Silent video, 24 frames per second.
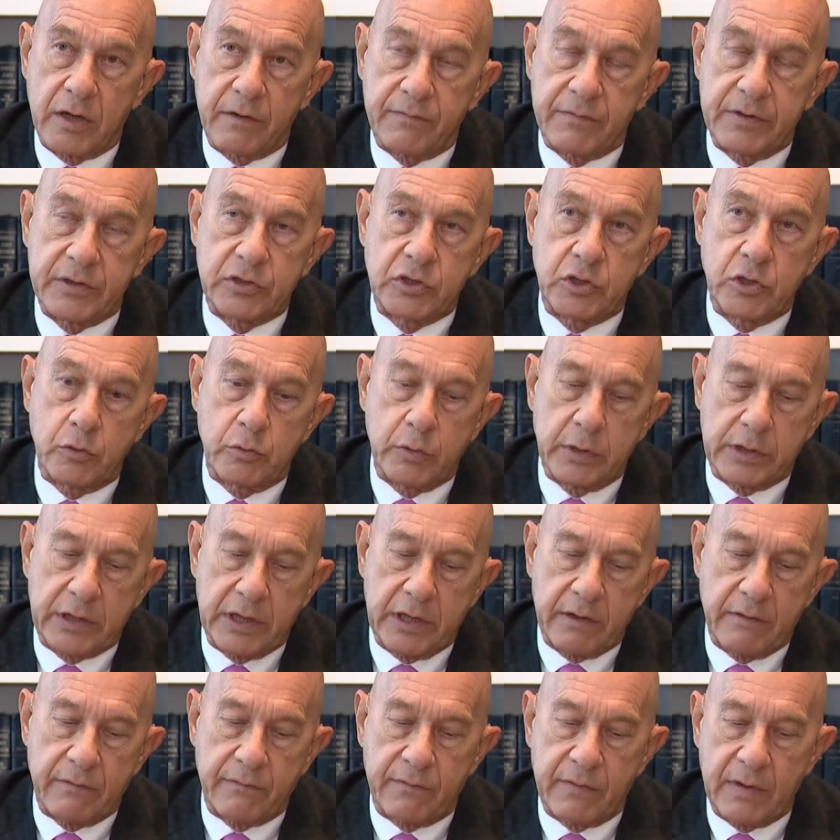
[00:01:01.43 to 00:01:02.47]
of that you would
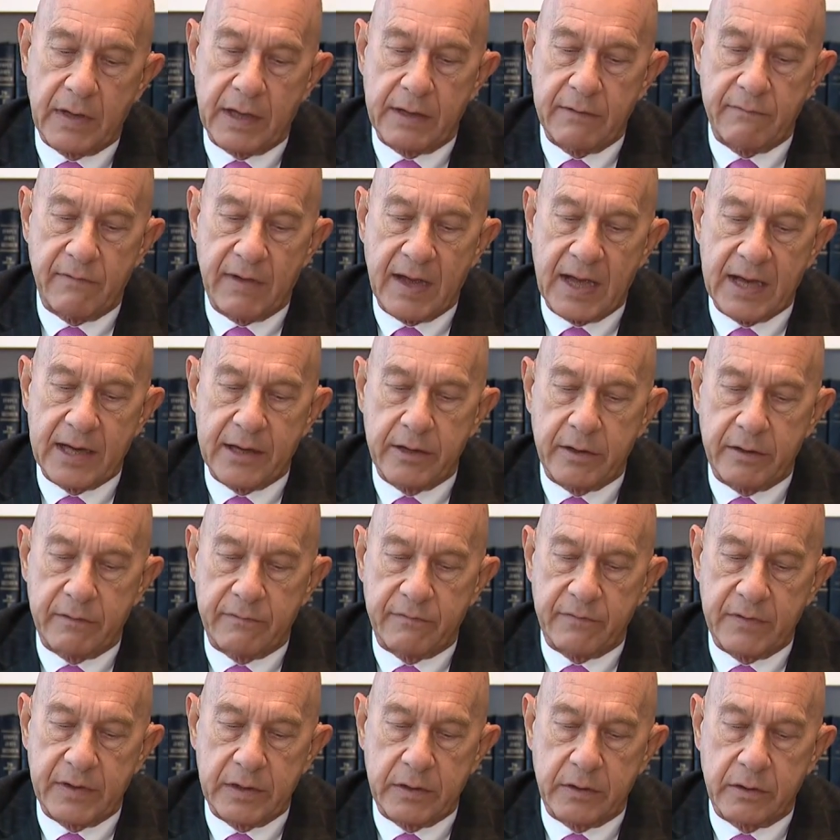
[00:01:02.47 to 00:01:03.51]
give a violent
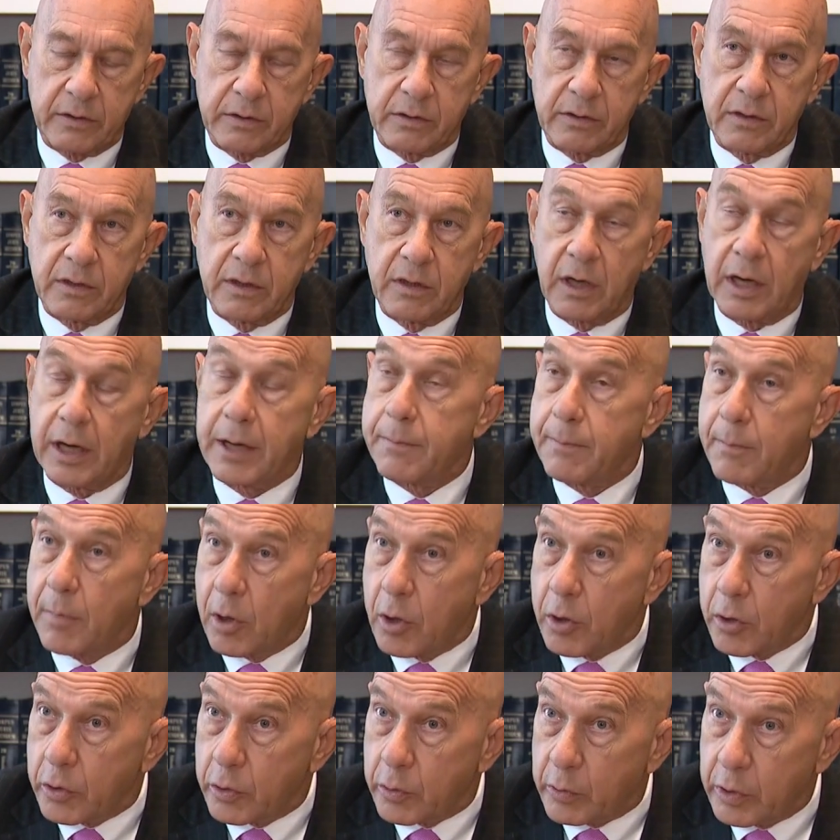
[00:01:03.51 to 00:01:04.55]
offender, a
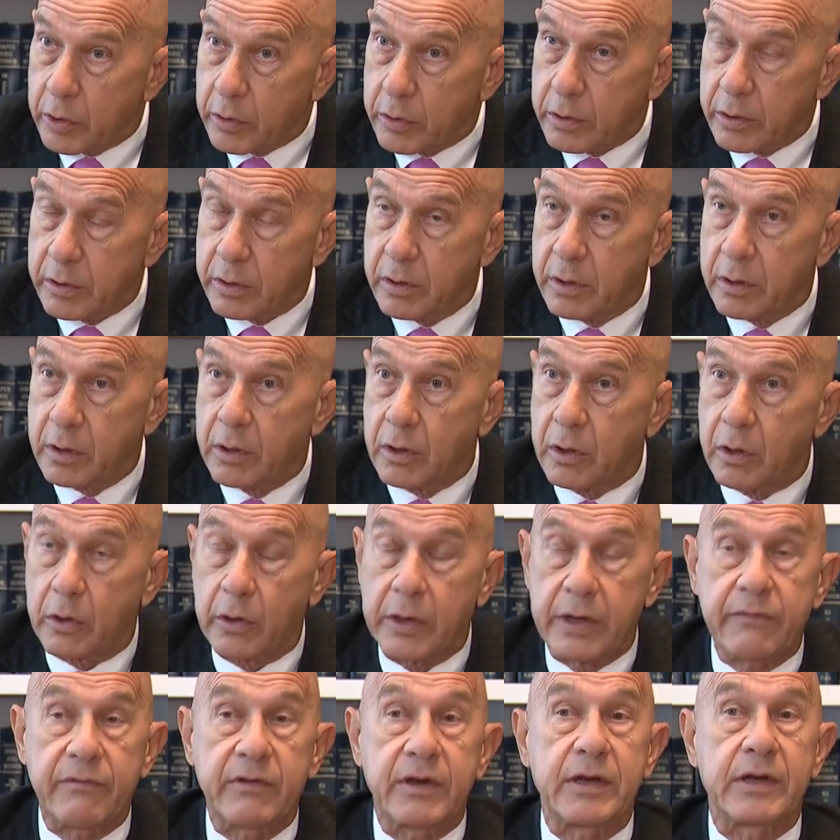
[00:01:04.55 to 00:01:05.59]
murderer,
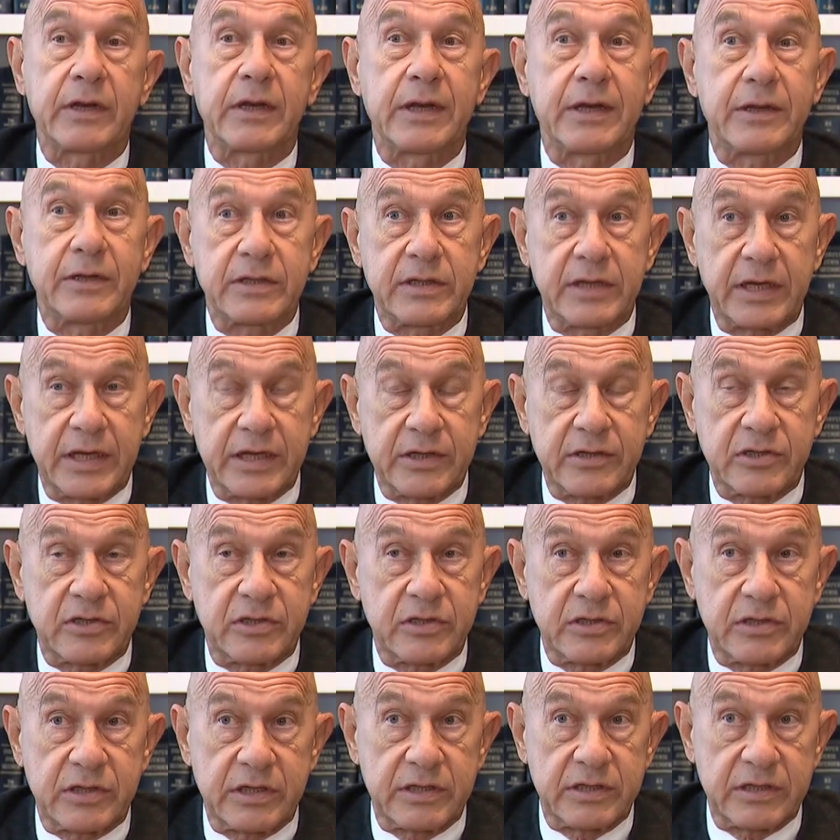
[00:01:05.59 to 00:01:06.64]
or even in
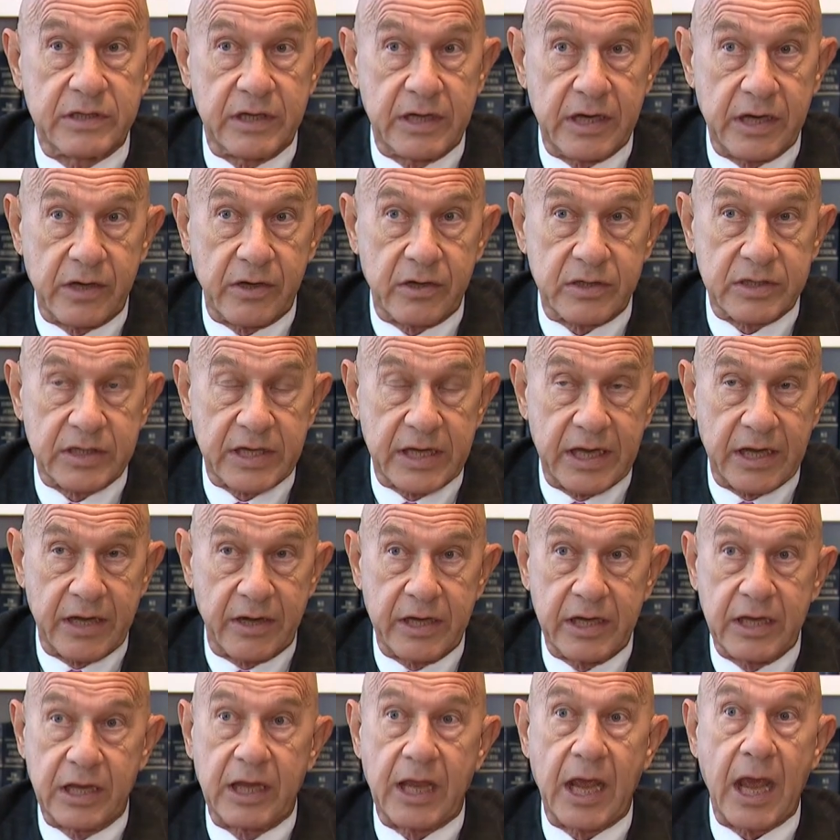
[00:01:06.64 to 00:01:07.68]
instances in Harris
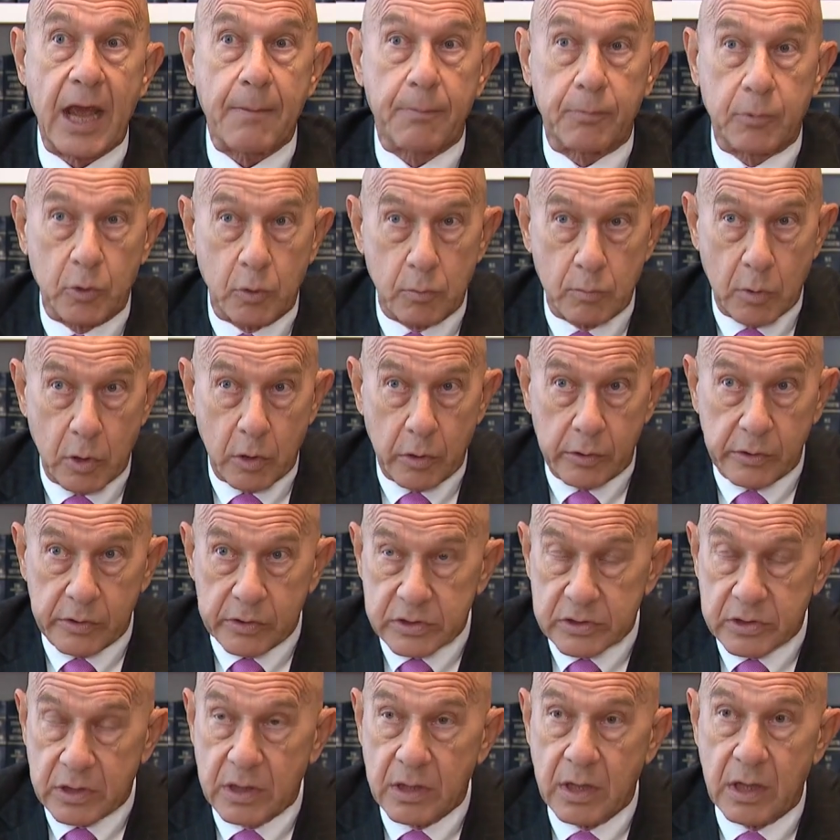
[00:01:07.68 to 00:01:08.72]
County, capital
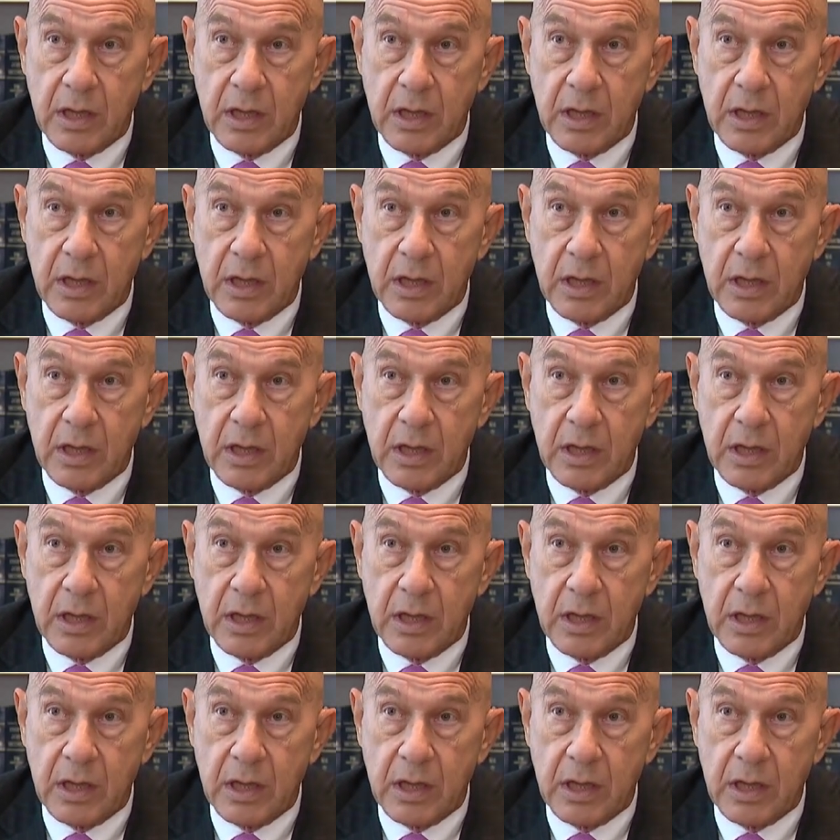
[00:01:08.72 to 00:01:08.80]
murders,